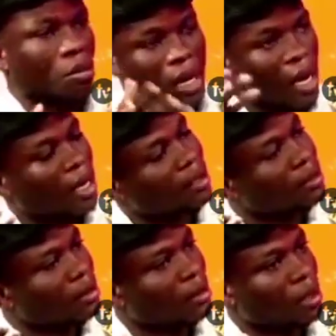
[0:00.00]

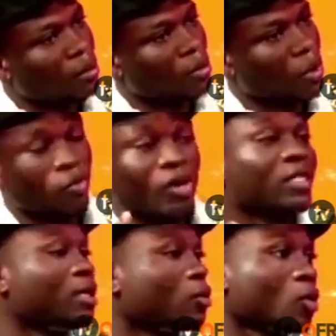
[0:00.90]
as um, a
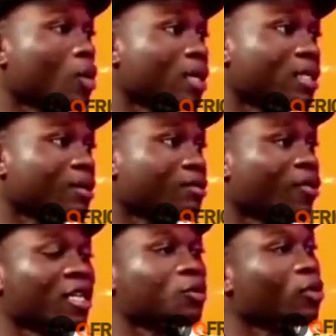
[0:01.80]
president or as a
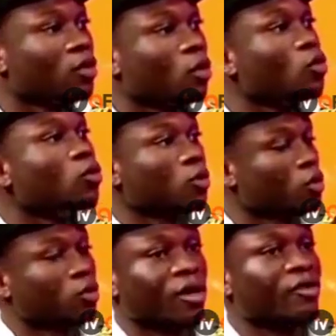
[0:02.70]
vice president,
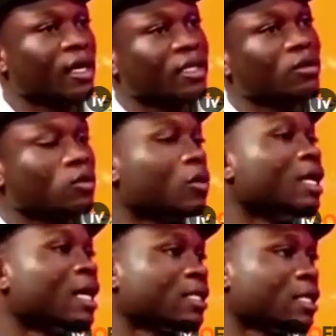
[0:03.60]
whosoever is also
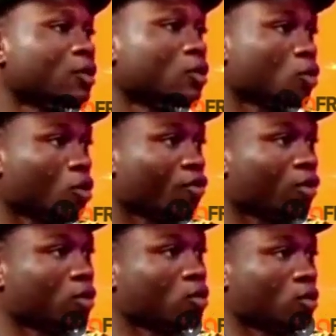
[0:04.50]
elected into
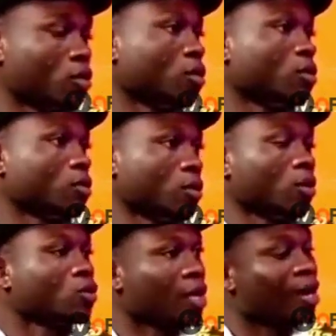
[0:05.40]
office, they
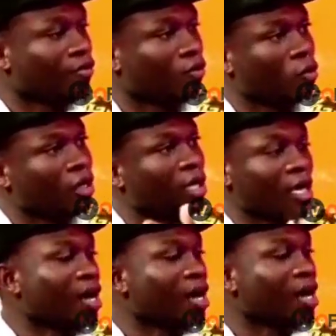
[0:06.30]
also have what they
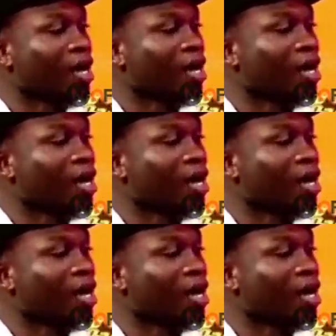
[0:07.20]
have to do.